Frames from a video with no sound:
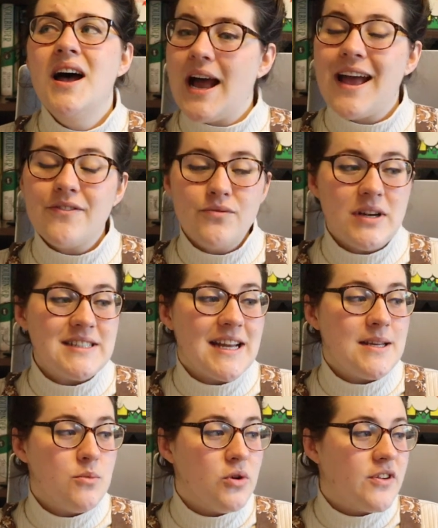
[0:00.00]
I haven't read
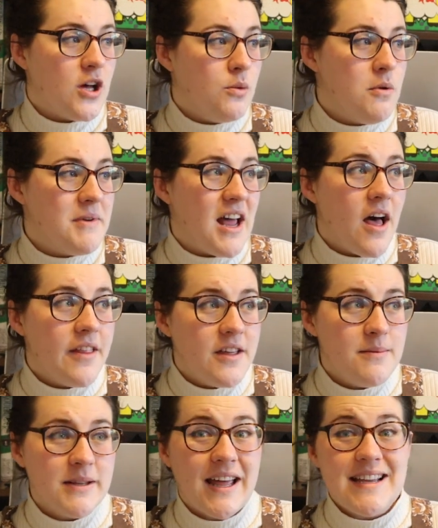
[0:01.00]
any more of Girl, Woman,
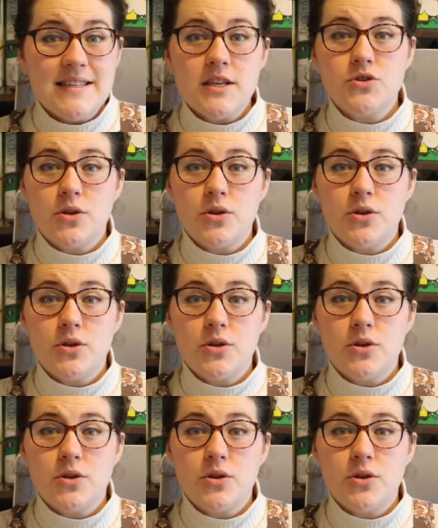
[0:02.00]
Other, but that is a